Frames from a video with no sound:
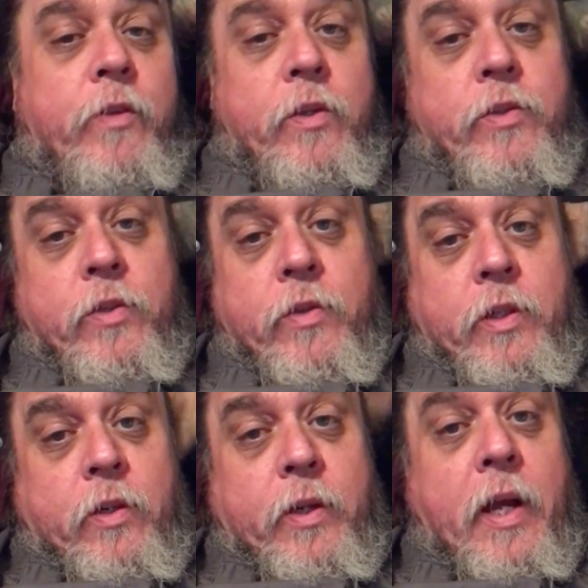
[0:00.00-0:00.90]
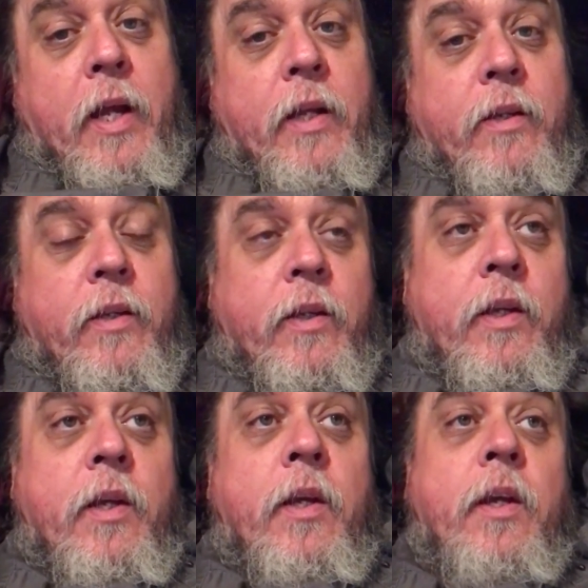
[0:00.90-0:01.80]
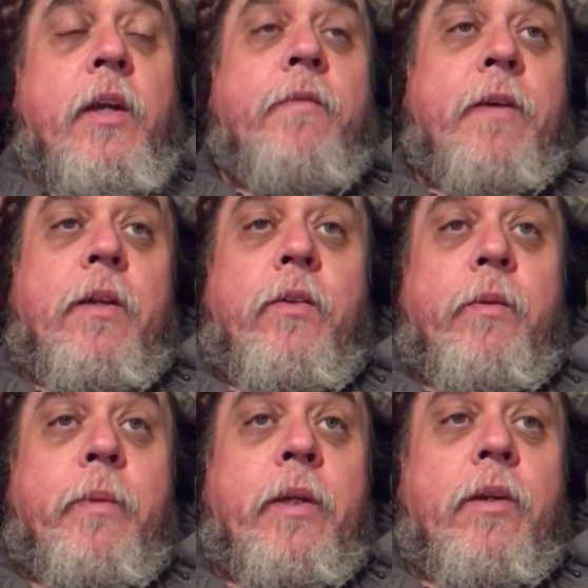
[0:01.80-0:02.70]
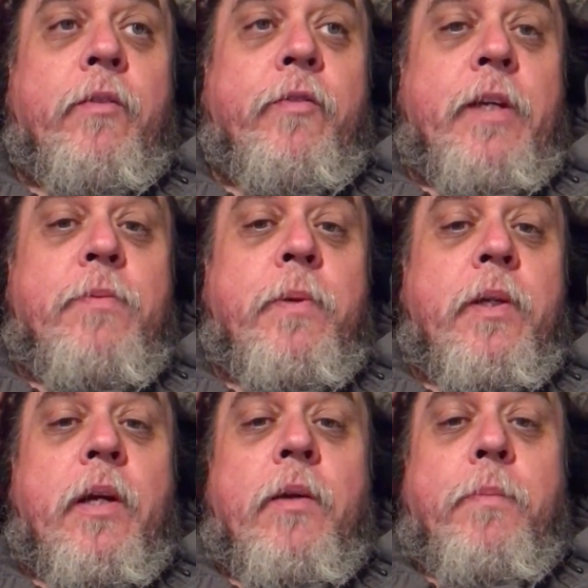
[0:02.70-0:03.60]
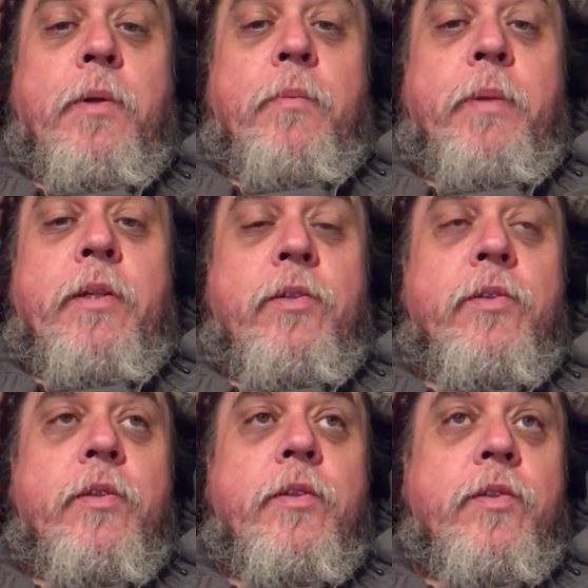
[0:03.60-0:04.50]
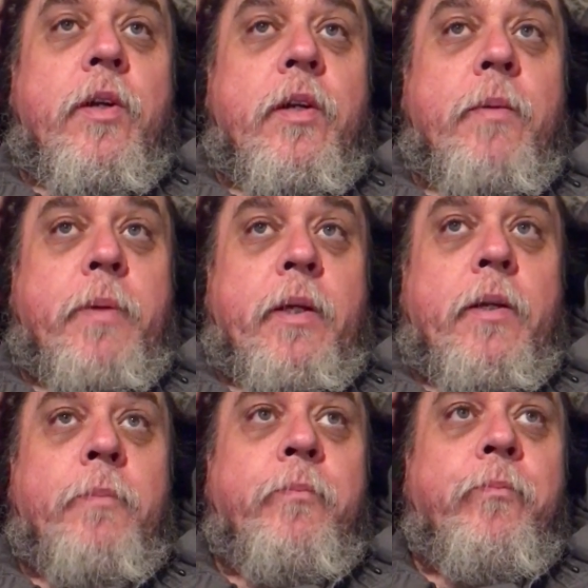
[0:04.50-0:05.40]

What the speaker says: For those of you that are not following me on Facebook, I'll put pictures of the truck up here.